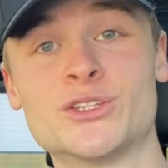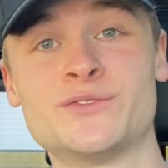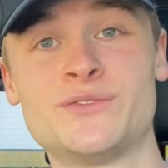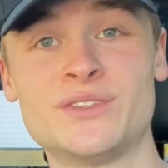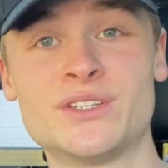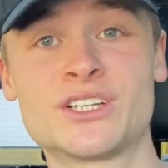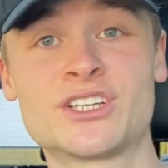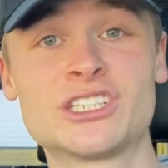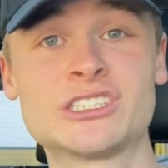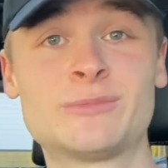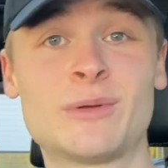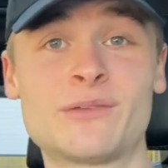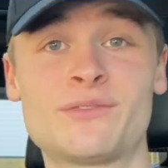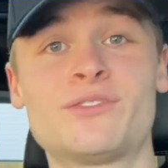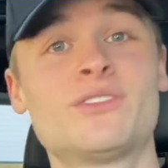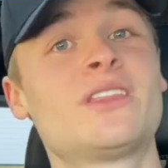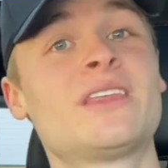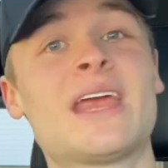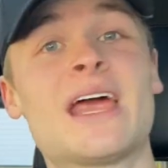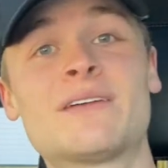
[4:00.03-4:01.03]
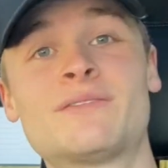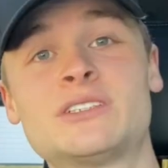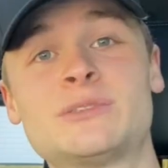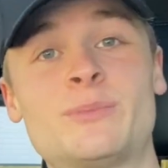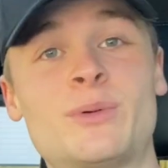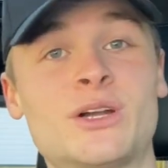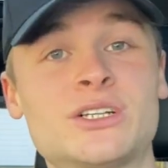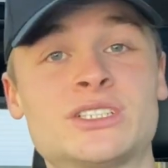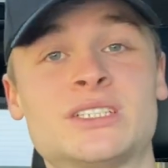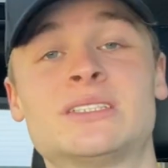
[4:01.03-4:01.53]
vehicles, but for the average
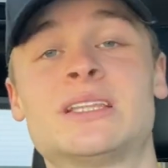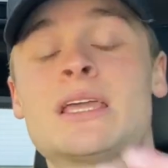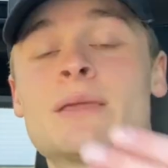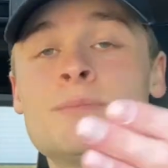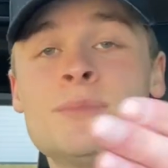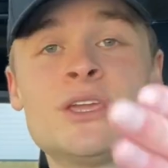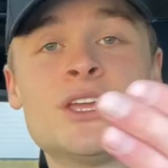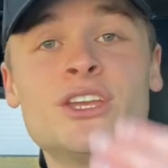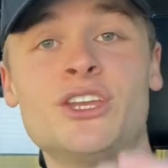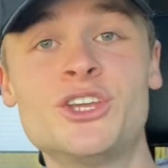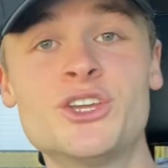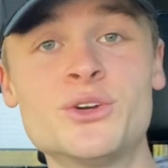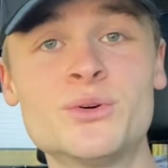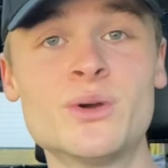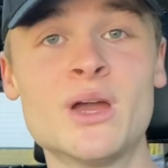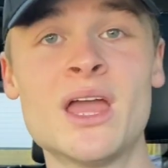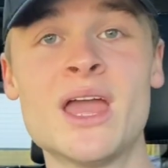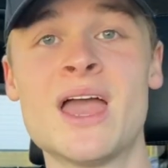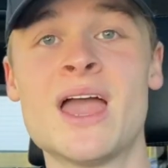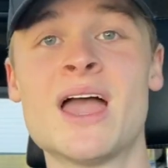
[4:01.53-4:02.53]
person like me and you,